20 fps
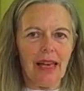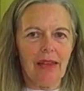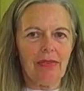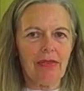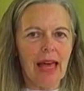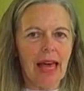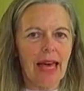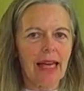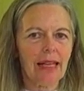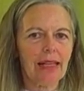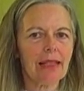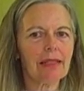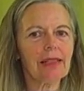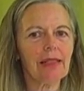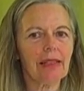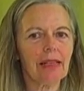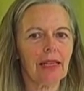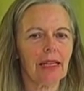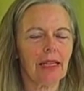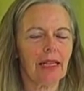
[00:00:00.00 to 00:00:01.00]
And that
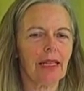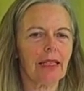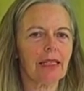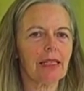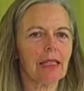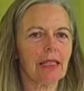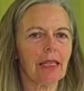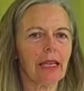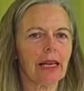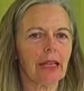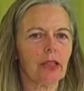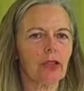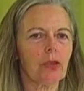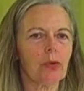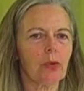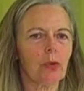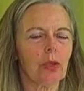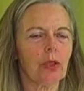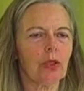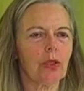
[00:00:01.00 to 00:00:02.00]
isn't an
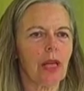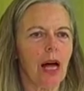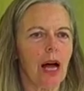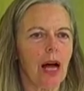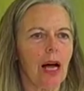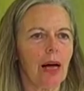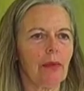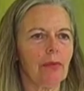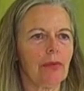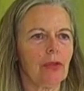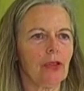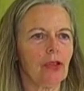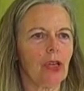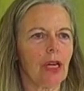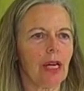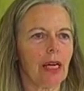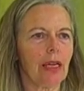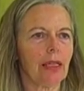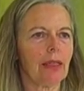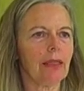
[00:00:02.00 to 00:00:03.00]
intellectual
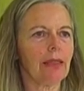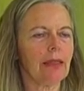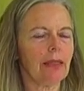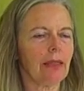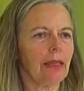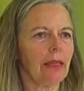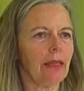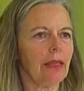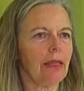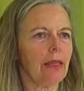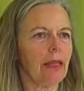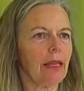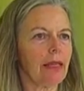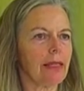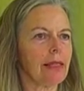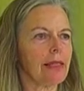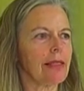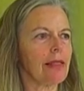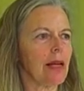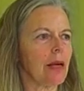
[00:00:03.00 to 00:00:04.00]
object that
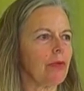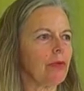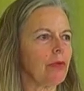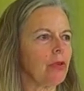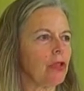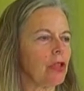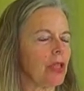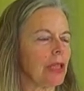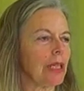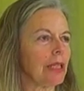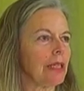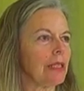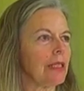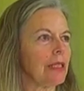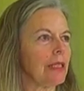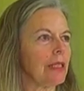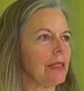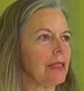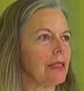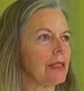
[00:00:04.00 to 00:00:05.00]
a
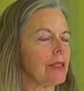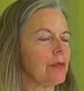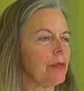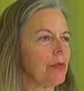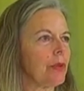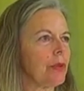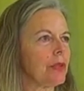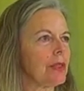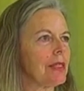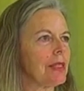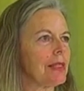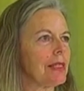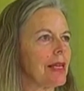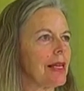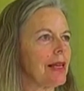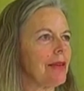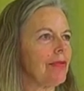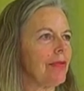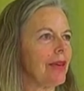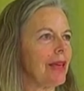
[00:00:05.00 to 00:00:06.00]
subject is
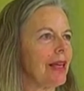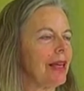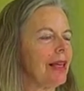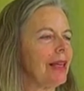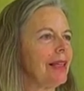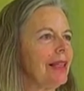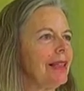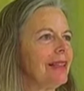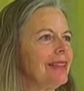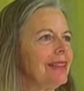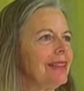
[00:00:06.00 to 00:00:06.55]
perceiving.